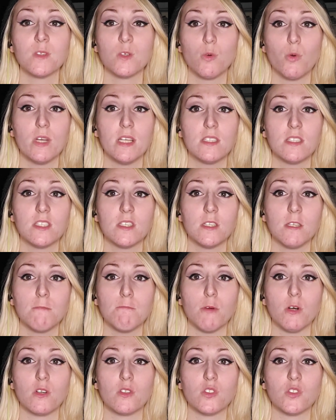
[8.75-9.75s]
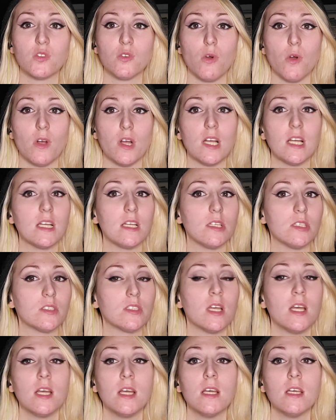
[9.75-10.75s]
Queen City Bookstore
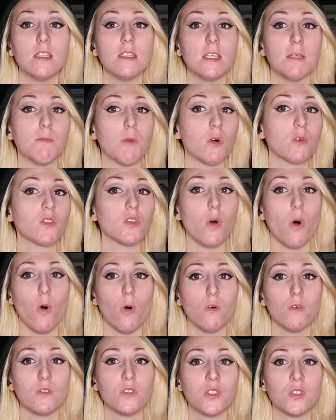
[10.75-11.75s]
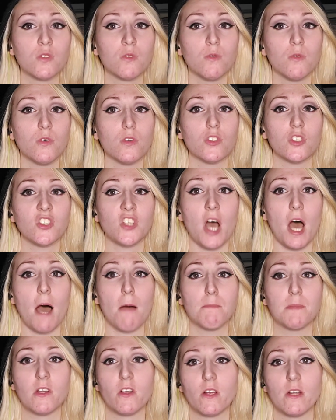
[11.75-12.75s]
is the most old school
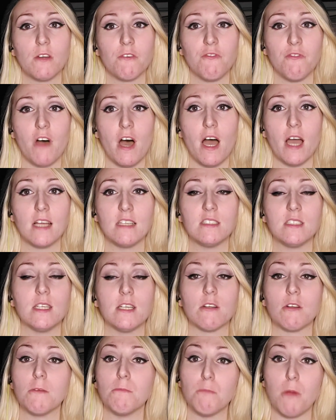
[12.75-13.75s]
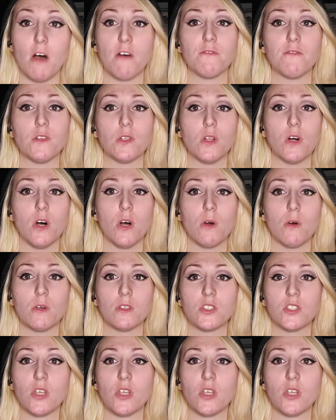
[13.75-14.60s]
shop you're going to find here in Buffalo.